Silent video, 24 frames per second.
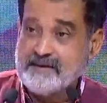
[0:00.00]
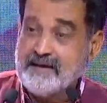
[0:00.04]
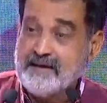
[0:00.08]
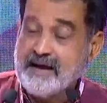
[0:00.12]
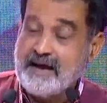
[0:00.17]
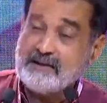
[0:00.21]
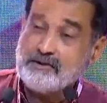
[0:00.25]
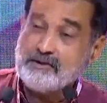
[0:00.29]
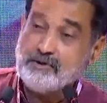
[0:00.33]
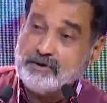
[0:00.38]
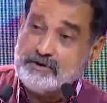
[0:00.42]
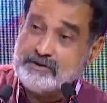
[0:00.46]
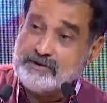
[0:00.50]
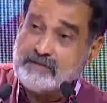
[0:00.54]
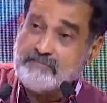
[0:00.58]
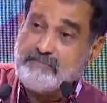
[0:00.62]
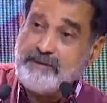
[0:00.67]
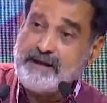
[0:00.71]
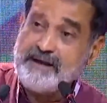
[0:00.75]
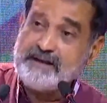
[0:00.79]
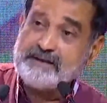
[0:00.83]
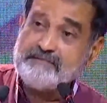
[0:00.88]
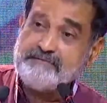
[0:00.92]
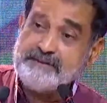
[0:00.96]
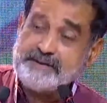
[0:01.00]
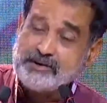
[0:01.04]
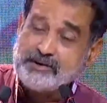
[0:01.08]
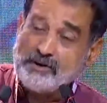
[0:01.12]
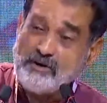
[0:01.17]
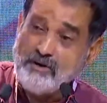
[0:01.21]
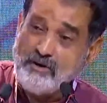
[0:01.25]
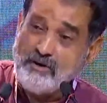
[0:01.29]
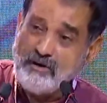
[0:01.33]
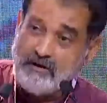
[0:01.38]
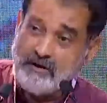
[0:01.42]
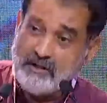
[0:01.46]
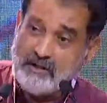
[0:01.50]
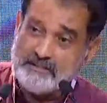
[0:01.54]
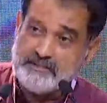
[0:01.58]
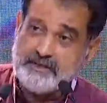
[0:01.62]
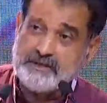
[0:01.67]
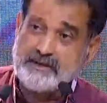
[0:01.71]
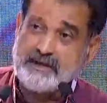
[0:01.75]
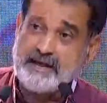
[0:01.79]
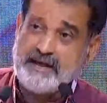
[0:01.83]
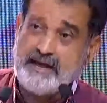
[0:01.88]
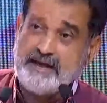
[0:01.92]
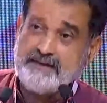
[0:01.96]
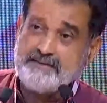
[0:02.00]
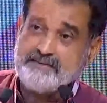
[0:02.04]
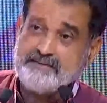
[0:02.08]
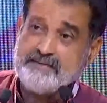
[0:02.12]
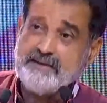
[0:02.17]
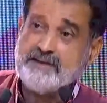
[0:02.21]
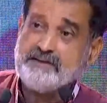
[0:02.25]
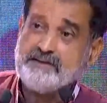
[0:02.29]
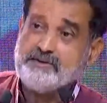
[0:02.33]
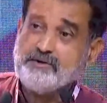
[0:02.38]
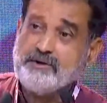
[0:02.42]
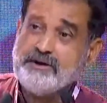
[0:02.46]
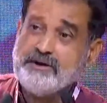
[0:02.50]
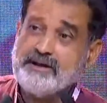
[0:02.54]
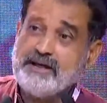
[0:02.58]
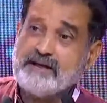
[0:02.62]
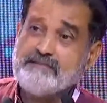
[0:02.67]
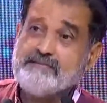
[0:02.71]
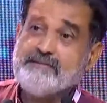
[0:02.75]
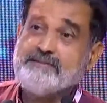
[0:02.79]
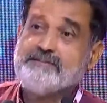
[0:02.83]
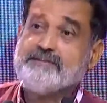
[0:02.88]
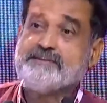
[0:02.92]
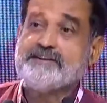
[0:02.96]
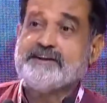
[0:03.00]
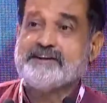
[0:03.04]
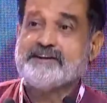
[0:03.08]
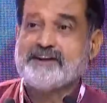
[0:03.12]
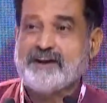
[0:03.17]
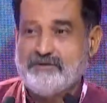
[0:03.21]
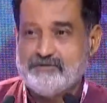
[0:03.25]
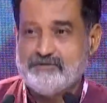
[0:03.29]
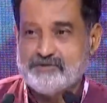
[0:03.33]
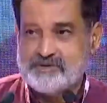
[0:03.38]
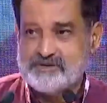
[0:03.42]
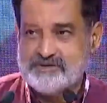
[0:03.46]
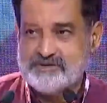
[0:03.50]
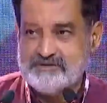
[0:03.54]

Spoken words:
I'll go to the bank, withdraw all the cash, and you and I will sit and count.